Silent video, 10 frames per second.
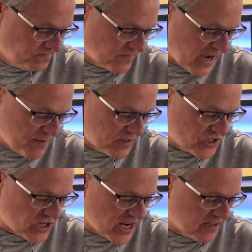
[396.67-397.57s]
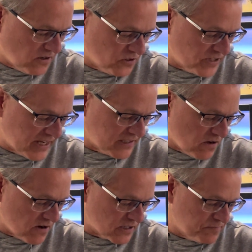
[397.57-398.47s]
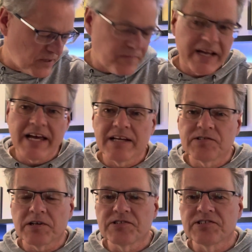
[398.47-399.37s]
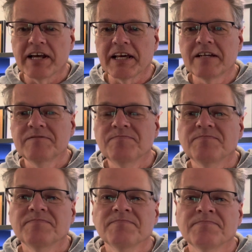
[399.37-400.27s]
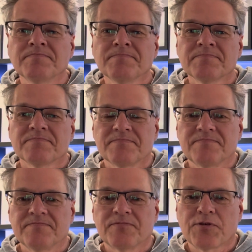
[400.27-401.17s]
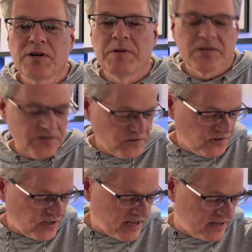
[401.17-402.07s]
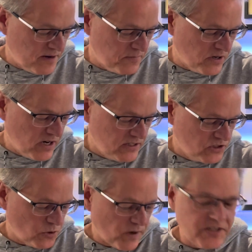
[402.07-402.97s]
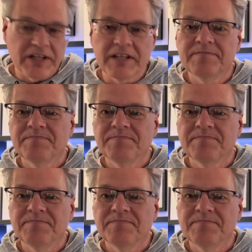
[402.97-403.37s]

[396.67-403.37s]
"I've been shaking all night long, but my hands are steady." Three Pistols at number 20.